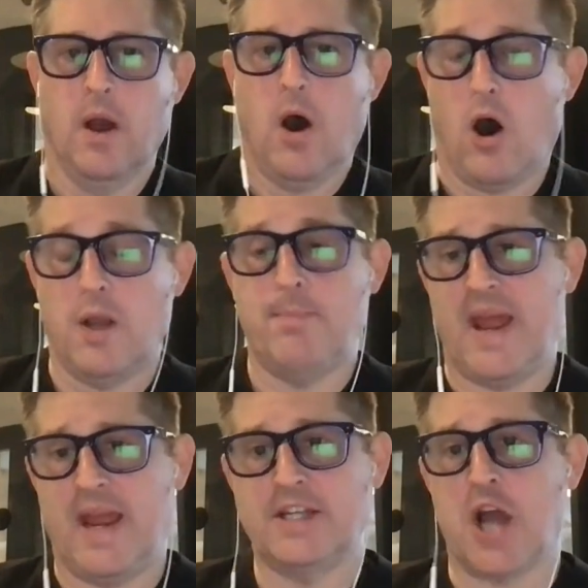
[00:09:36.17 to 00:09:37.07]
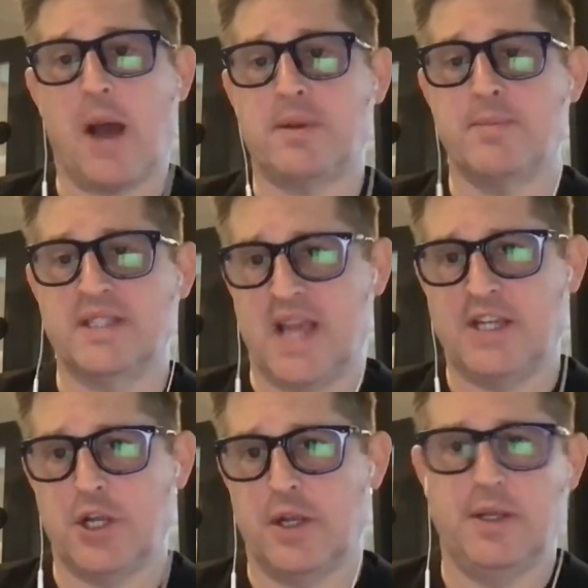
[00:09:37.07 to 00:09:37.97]
on-page
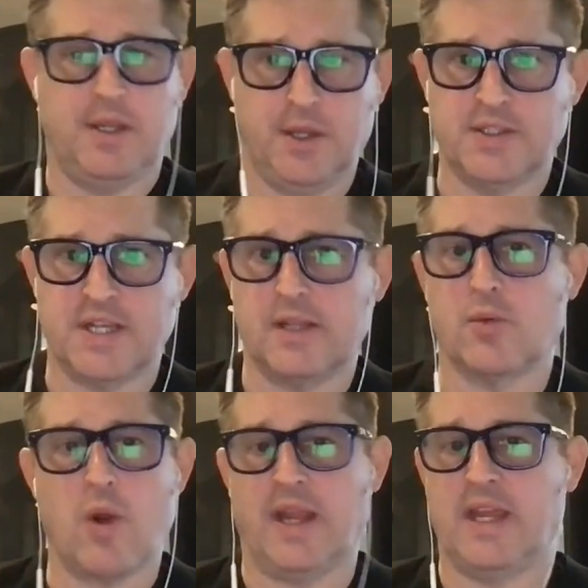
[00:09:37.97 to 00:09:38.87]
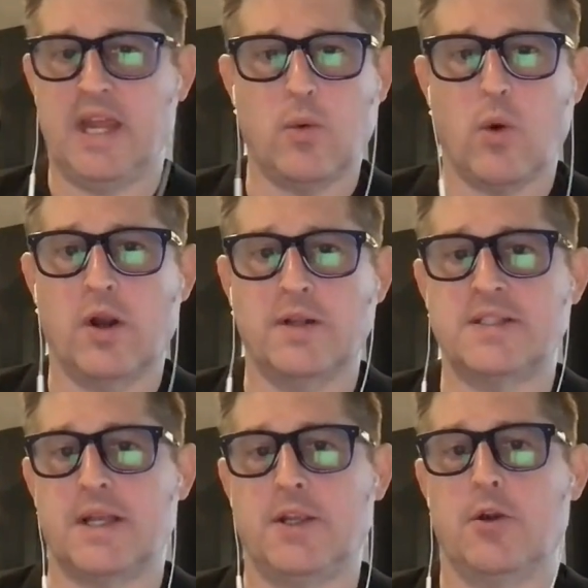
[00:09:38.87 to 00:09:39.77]
optimization, using the right
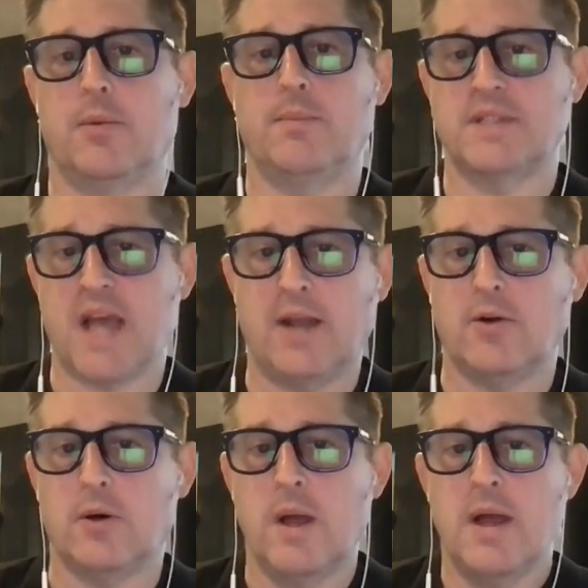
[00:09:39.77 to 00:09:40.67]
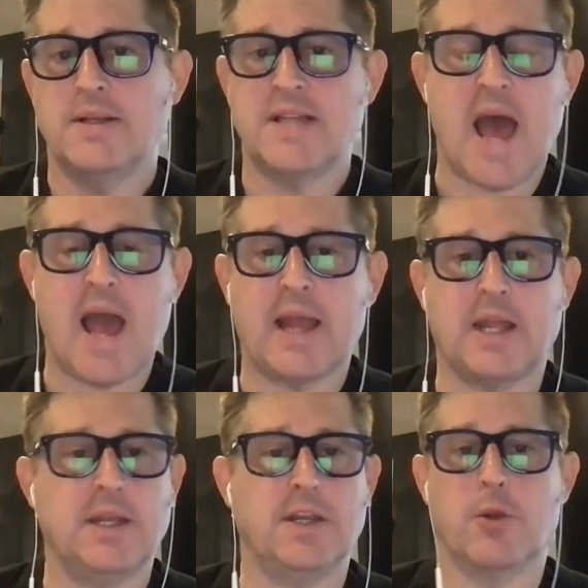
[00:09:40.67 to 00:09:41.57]
keywords in your title tag
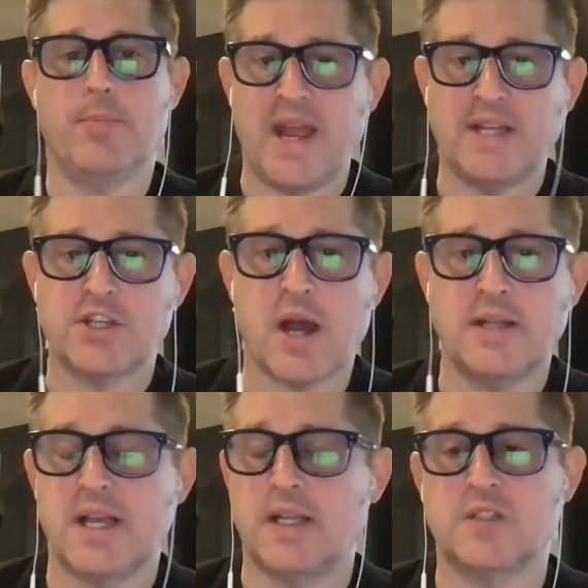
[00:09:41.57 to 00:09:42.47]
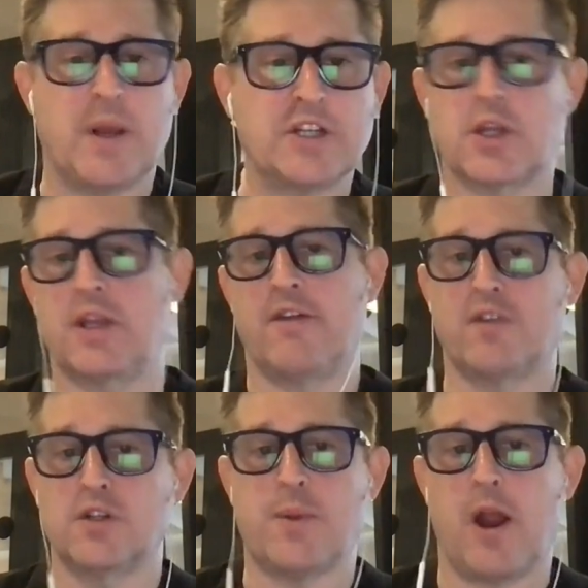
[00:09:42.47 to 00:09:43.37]
and in your page content, especially that
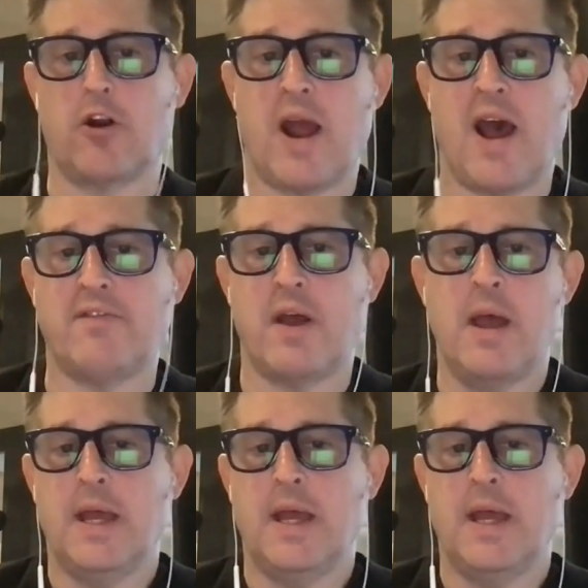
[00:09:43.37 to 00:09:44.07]
first paragraph,